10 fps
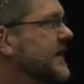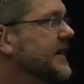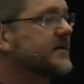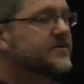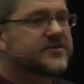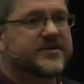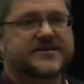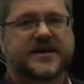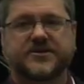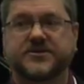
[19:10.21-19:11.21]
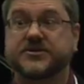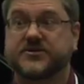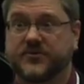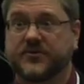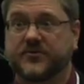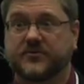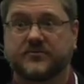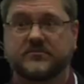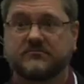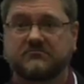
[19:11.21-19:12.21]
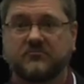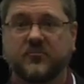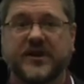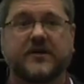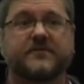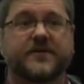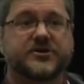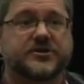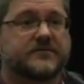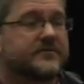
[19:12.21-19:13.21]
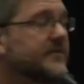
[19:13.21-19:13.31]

getting those transactions through without friction,